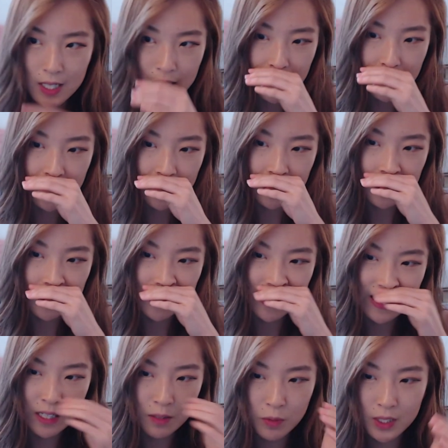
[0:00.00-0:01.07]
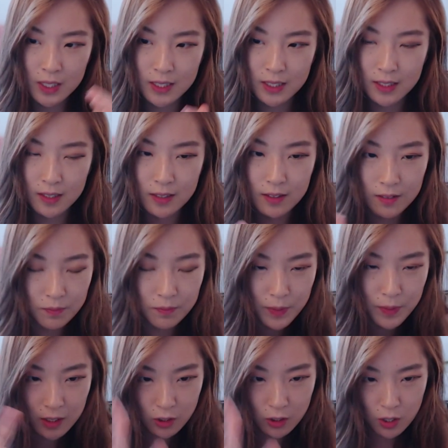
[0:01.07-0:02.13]
and I wanted to
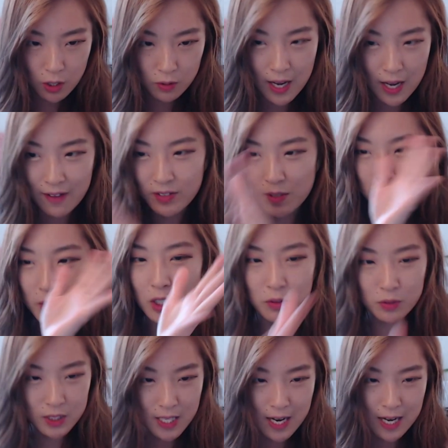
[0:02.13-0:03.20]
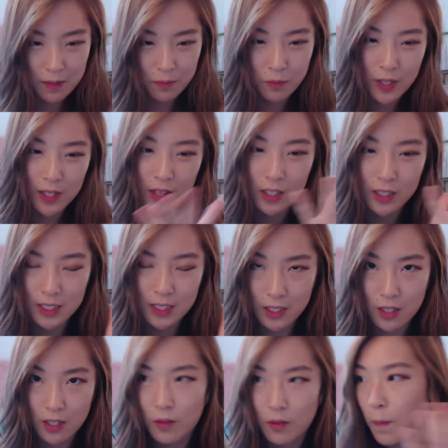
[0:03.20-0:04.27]
be alone, have some alone time with
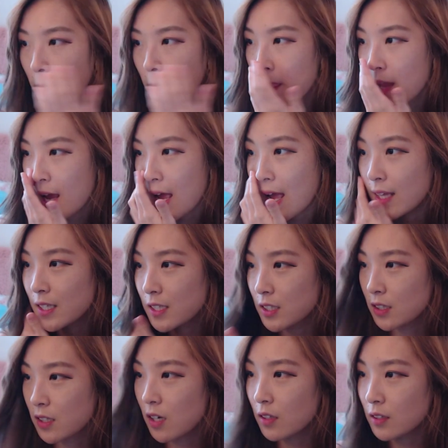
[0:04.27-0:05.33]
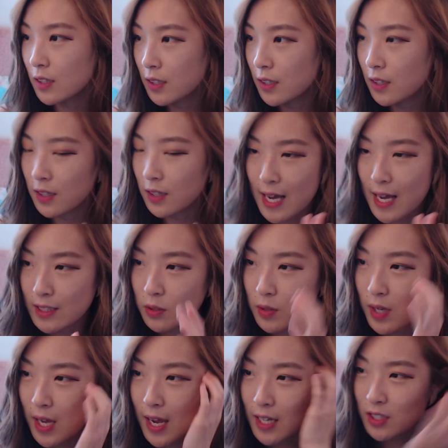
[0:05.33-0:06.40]
Dio. And this is called That's
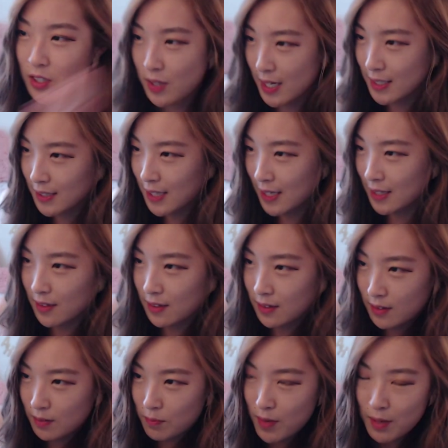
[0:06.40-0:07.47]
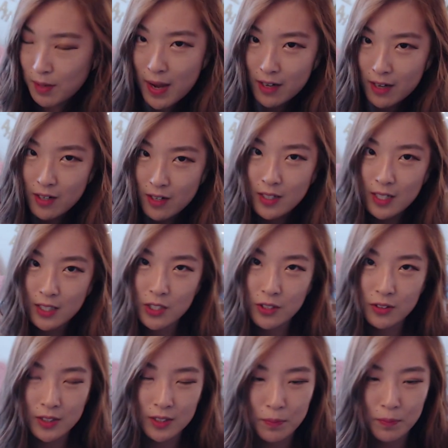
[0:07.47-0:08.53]
Okay. Do you guys like my background? I
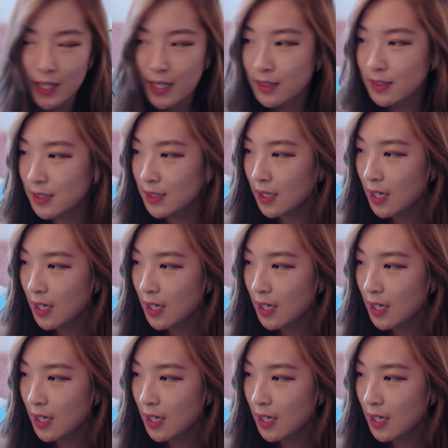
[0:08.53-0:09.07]
chose some plants.